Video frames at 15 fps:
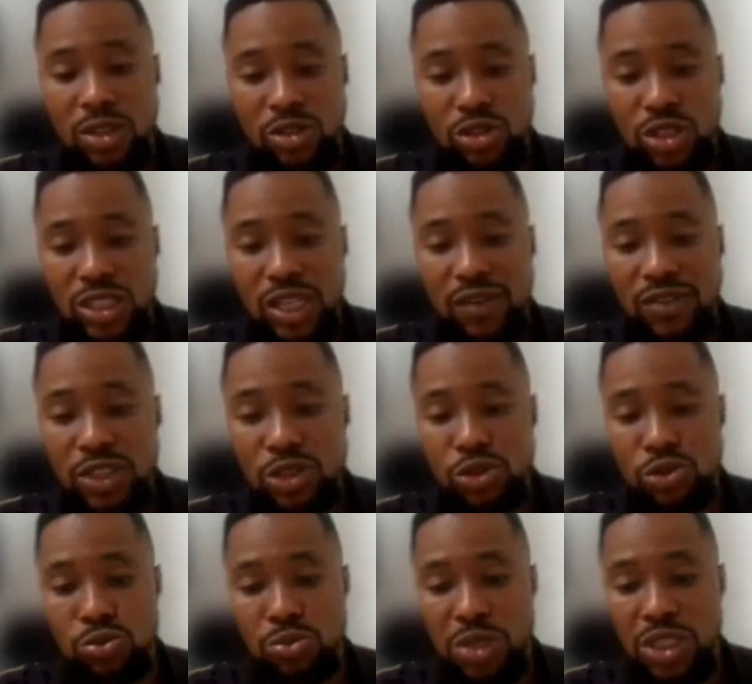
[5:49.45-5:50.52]
So it's having
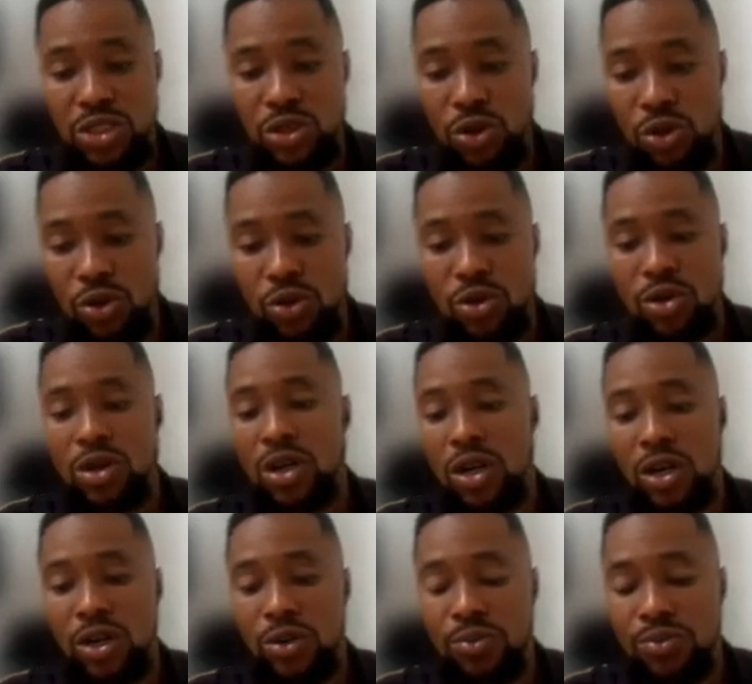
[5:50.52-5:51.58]
two major
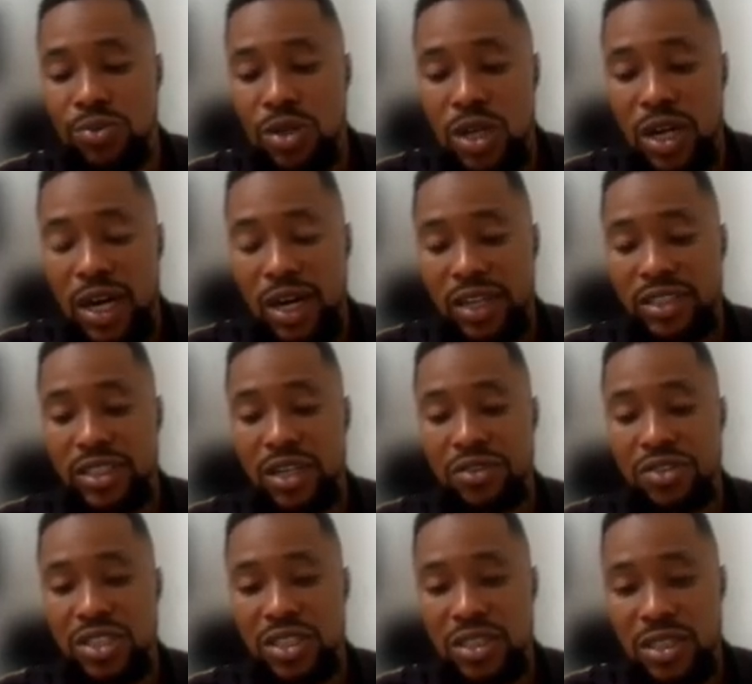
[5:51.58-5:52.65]
um,
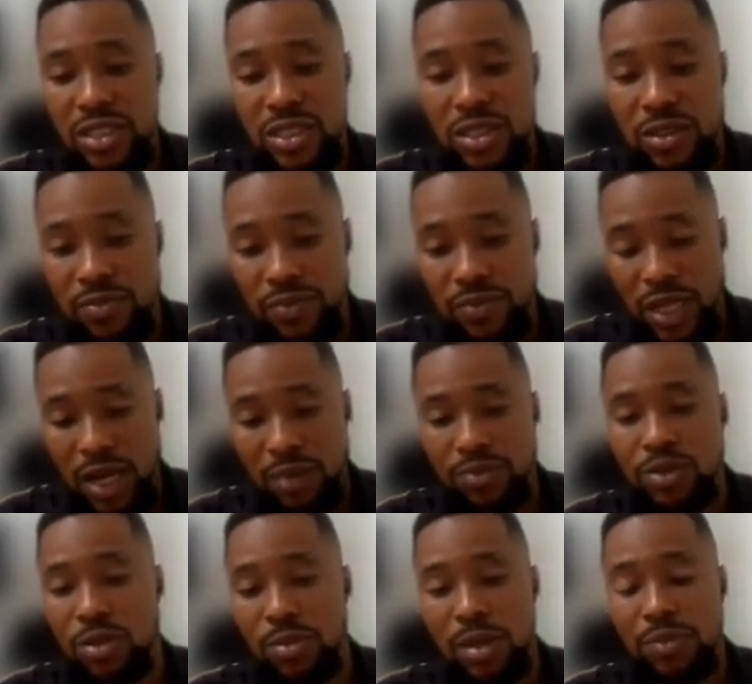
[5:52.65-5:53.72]
characteristics:
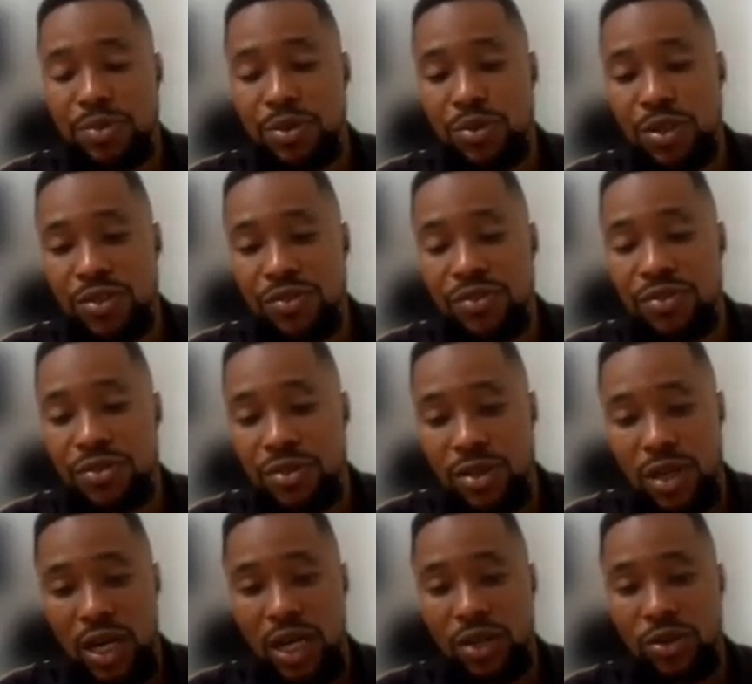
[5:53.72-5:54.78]
abnormal P wave
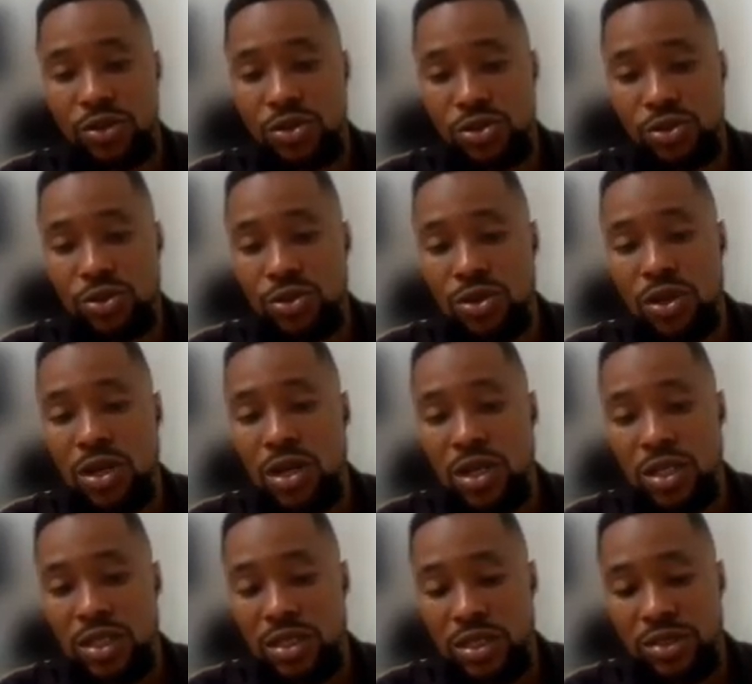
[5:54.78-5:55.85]
and also
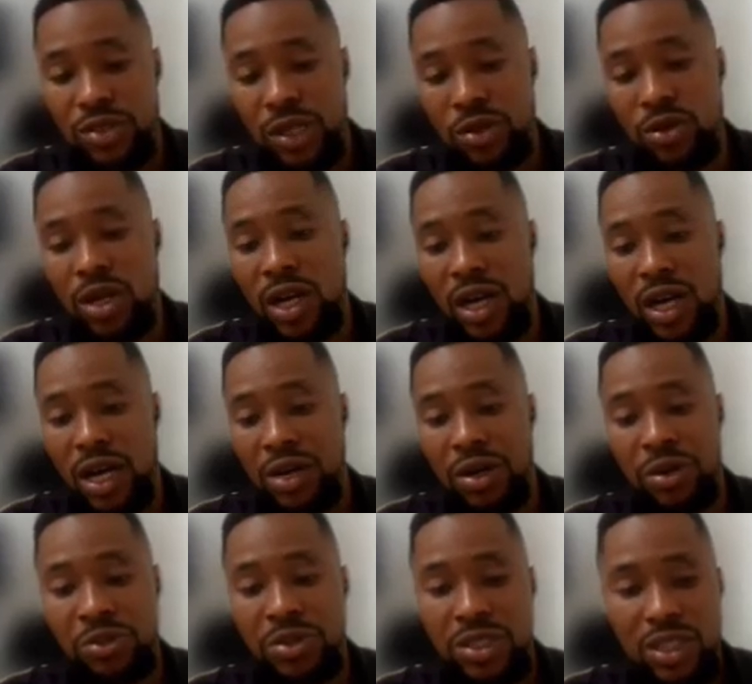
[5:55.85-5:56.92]
irregular
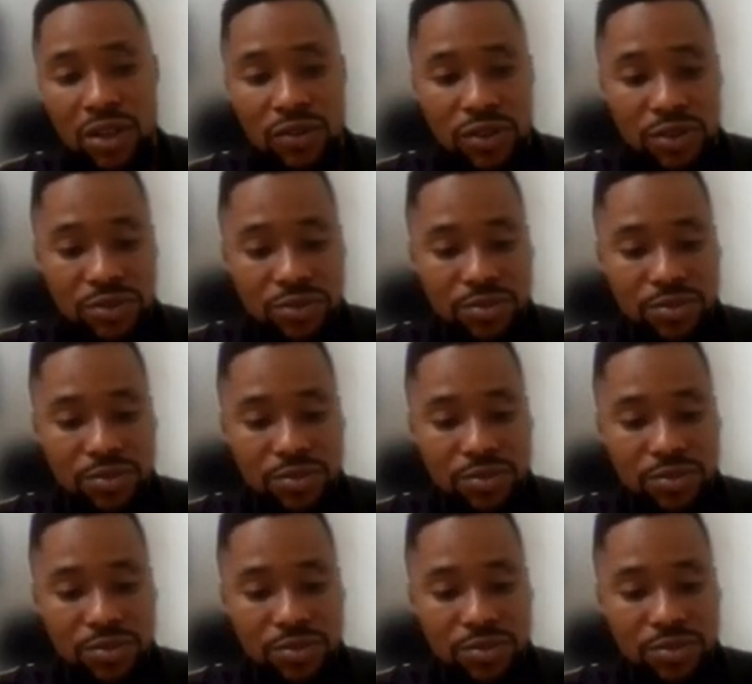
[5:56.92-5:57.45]
RR interval.